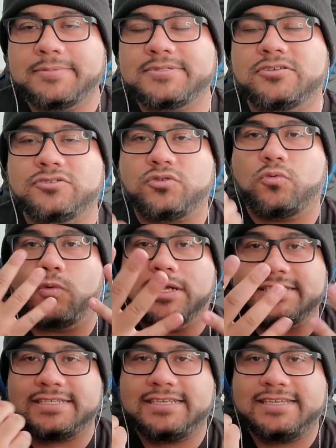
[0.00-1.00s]
episode
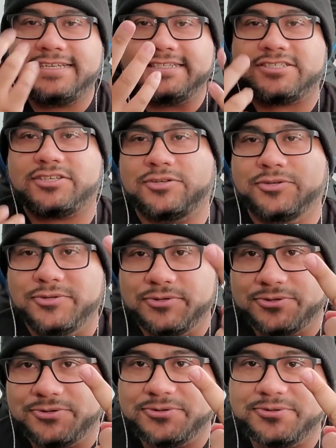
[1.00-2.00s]

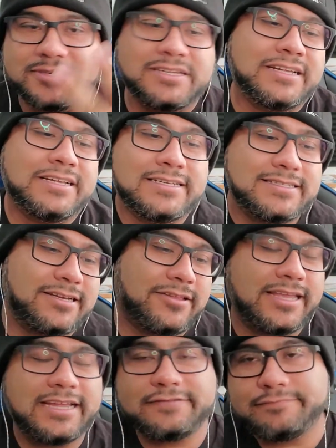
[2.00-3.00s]
22. Till
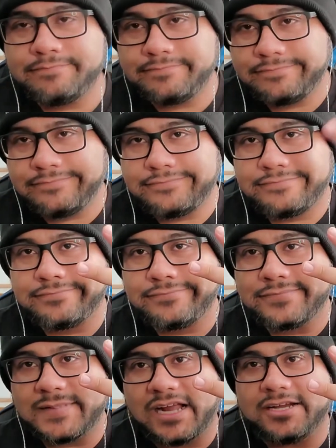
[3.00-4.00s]
then,
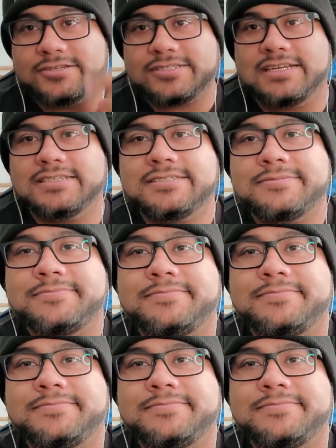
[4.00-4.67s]
adios guys.